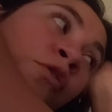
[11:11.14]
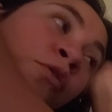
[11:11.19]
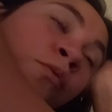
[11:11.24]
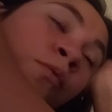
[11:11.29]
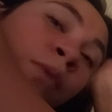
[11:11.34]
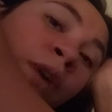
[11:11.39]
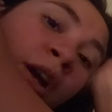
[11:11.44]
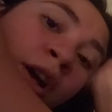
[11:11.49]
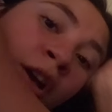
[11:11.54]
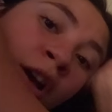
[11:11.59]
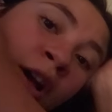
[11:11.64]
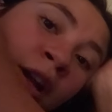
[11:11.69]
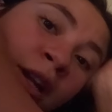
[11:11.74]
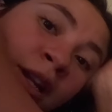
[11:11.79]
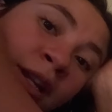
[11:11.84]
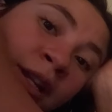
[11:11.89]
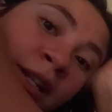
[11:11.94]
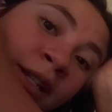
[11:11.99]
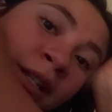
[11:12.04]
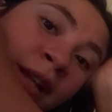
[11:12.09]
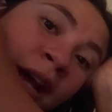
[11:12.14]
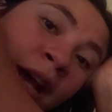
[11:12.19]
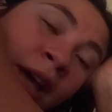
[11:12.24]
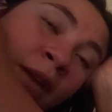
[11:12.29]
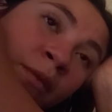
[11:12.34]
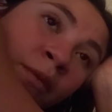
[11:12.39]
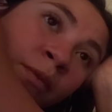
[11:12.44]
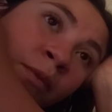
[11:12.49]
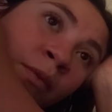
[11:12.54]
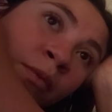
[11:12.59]
what got in his eye
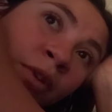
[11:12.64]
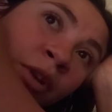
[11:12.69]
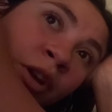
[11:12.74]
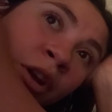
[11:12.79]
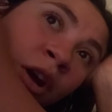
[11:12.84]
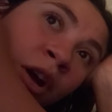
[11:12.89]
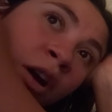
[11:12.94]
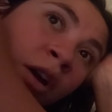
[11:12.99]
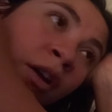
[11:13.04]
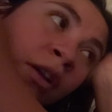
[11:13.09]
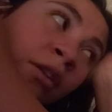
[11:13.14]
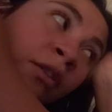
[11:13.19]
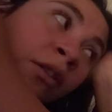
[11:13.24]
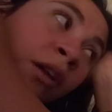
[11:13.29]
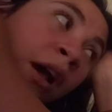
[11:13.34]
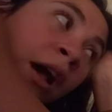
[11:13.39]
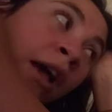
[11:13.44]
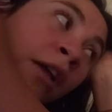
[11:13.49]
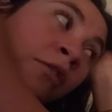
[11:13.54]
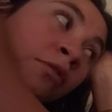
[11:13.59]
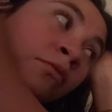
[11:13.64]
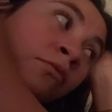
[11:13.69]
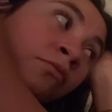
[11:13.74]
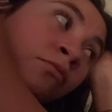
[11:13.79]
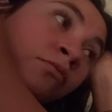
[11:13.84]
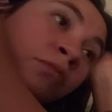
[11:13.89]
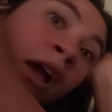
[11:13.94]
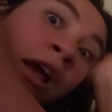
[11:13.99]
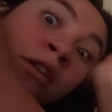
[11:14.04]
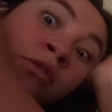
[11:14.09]
when we were gone. I don't
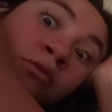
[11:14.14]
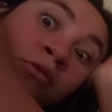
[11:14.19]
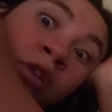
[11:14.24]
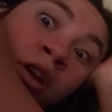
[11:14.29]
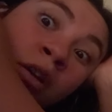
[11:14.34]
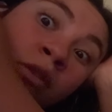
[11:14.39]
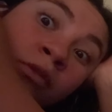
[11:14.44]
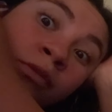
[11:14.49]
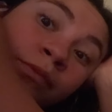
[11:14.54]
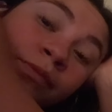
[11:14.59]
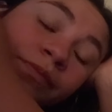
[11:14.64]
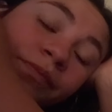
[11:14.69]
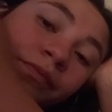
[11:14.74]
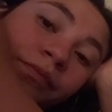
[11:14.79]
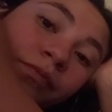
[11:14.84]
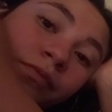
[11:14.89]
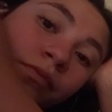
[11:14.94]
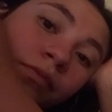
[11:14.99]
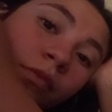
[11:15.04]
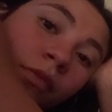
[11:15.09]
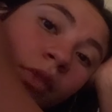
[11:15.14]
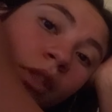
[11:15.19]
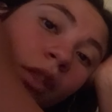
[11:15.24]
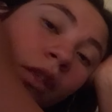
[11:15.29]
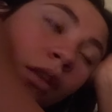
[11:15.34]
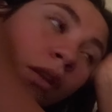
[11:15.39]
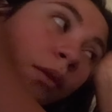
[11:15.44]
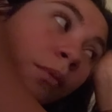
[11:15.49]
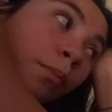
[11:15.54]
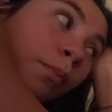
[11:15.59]
I don't know.
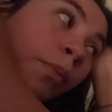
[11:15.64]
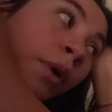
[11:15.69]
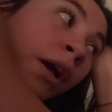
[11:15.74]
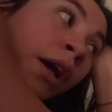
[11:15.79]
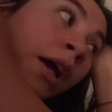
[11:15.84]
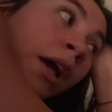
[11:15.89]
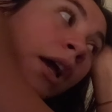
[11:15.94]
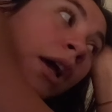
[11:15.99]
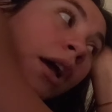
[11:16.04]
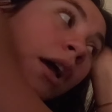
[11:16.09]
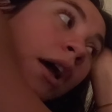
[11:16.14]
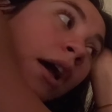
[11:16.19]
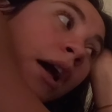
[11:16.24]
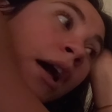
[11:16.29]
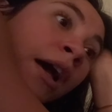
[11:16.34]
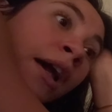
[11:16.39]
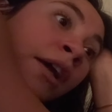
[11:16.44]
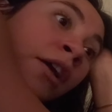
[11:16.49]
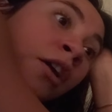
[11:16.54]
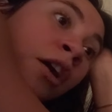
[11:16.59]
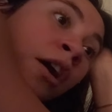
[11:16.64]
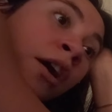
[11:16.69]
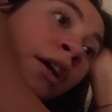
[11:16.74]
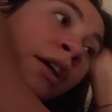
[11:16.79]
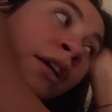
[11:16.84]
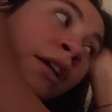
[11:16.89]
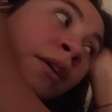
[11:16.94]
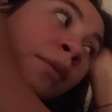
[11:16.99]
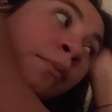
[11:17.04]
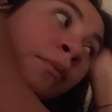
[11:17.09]
But I got
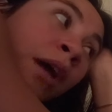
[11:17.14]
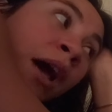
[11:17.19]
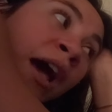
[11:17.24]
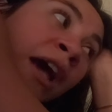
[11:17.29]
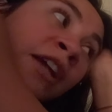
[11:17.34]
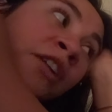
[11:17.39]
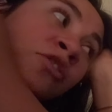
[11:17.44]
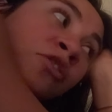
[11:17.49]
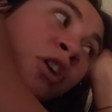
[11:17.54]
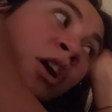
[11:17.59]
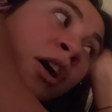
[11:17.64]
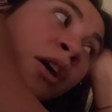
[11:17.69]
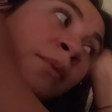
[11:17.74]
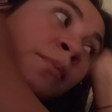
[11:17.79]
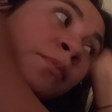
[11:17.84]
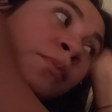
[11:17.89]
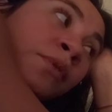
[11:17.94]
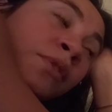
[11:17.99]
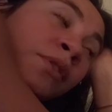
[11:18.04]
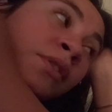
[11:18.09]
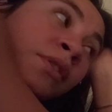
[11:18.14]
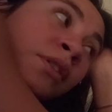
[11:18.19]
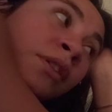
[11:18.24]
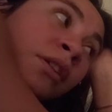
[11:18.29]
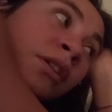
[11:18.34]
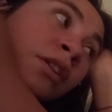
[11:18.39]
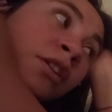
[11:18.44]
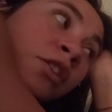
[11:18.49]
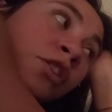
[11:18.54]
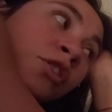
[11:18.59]
him eye drops.
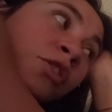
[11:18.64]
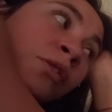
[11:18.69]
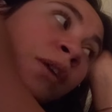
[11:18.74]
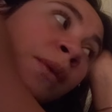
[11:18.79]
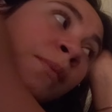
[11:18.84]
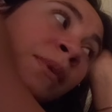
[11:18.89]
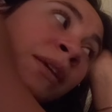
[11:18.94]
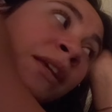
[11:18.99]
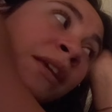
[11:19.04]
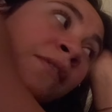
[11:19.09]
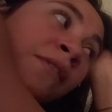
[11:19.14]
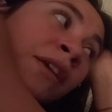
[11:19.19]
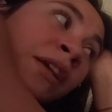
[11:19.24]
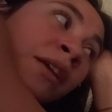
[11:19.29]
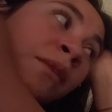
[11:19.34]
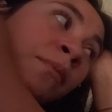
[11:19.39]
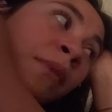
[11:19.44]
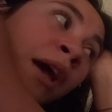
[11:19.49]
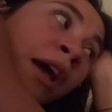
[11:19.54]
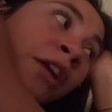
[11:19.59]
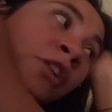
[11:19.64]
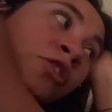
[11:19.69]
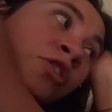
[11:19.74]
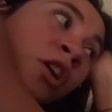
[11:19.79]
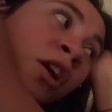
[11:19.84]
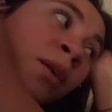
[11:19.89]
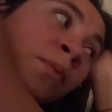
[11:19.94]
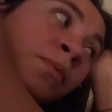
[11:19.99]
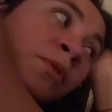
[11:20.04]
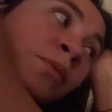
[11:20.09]
So I've been giving him eye
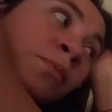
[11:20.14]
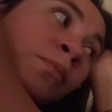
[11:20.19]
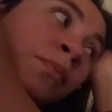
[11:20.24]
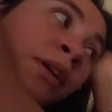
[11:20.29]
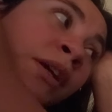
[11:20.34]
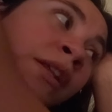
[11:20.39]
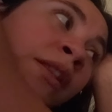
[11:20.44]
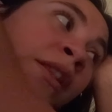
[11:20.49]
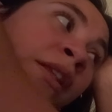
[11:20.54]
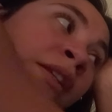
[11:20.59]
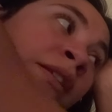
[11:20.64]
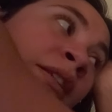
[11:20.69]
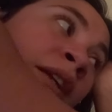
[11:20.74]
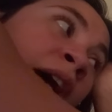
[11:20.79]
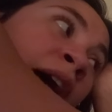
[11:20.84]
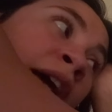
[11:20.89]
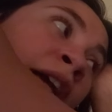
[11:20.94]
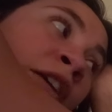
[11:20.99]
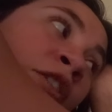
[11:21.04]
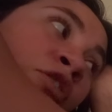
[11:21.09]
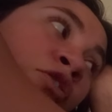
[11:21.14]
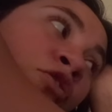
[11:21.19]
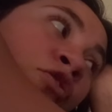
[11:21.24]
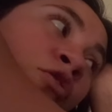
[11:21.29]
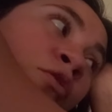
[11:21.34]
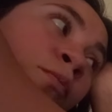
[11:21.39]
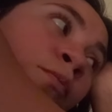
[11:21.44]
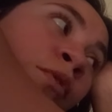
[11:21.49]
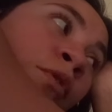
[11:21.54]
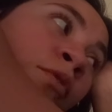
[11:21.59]
drops, but this eye is
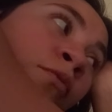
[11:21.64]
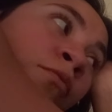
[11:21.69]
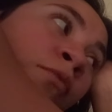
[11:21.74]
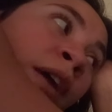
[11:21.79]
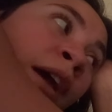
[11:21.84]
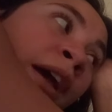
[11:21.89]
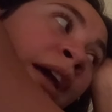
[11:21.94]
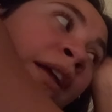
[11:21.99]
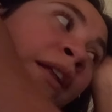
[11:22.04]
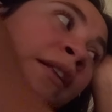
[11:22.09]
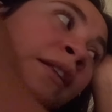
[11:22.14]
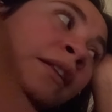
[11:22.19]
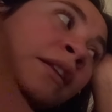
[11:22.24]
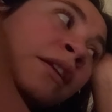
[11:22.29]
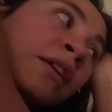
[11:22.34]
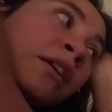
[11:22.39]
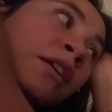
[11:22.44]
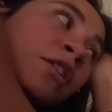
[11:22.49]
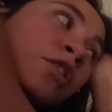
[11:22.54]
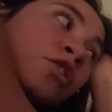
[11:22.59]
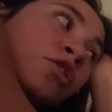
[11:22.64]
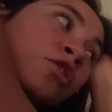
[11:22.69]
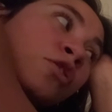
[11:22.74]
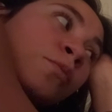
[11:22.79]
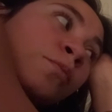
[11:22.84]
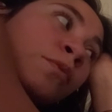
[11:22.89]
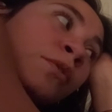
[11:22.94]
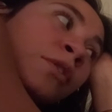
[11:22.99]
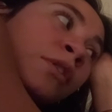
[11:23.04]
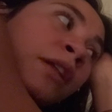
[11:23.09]
super red,
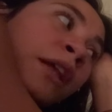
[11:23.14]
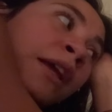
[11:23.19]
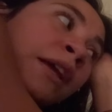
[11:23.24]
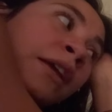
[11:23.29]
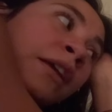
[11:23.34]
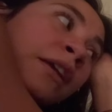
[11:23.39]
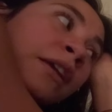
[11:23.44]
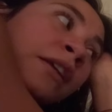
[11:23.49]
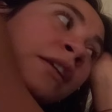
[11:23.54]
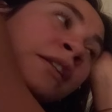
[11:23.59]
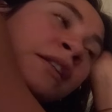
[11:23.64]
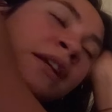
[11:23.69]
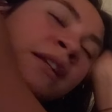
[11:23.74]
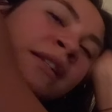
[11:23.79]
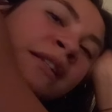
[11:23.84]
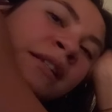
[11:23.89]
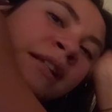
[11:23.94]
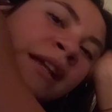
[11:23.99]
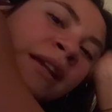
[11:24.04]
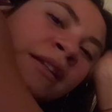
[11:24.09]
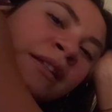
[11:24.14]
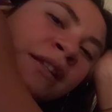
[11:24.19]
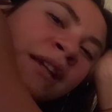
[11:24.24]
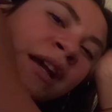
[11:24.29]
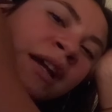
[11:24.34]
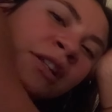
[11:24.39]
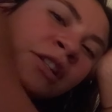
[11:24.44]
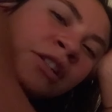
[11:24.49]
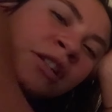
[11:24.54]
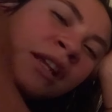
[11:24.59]
super like he doesn't like
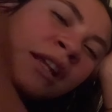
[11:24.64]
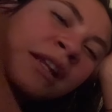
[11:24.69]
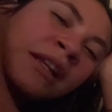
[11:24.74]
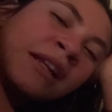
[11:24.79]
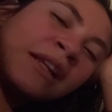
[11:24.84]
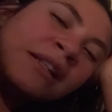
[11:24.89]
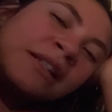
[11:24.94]
touch getting it